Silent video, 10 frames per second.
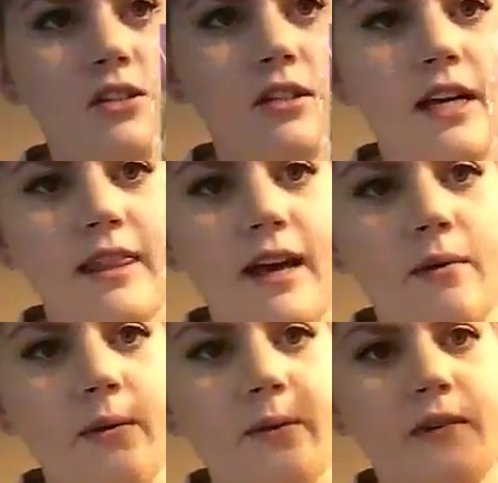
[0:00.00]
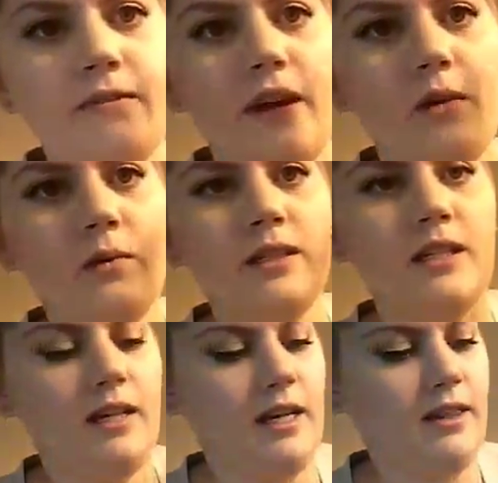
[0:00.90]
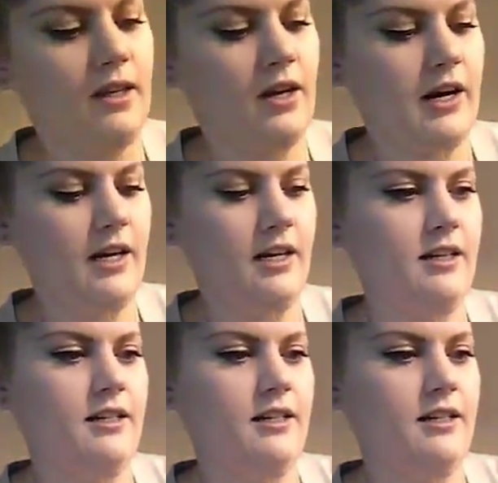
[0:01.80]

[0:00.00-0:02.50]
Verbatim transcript: She'll like that one. We found one today in the yard.